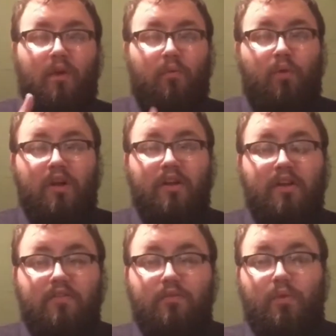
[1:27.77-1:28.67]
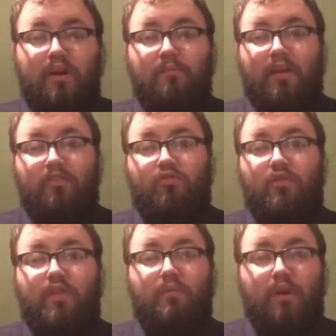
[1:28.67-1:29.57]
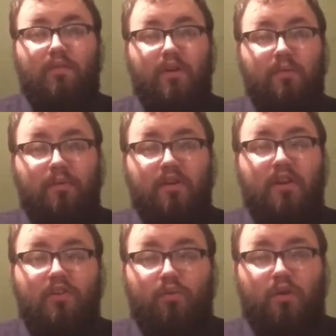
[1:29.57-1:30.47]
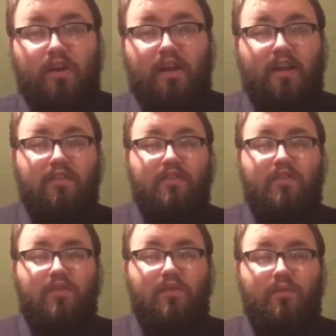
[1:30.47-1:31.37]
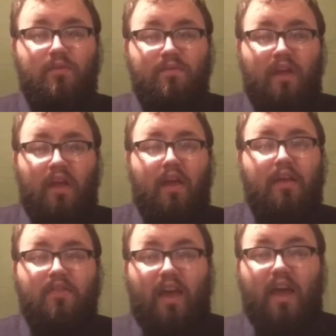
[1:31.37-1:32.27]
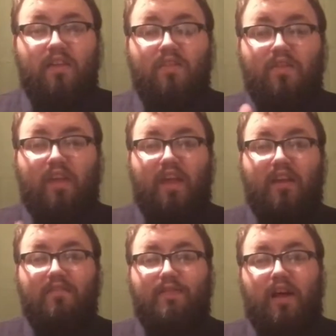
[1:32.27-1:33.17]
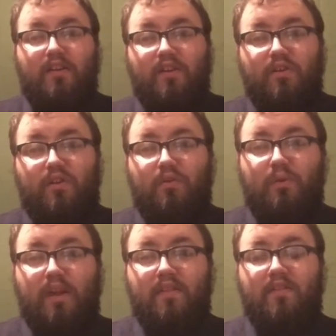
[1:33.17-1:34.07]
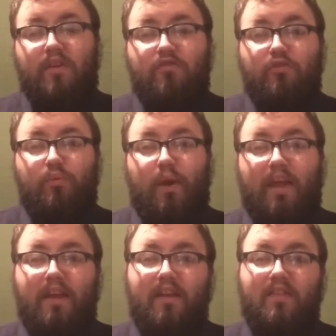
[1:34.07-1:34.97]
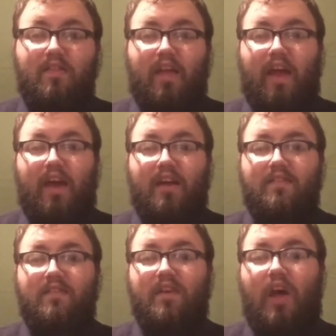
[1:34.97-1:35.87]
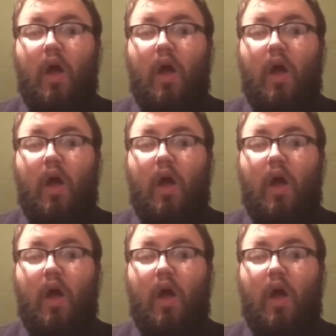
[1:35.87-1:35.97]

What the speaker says: One is you want to make sure that whatever community you're connected to, that they value you in such a way that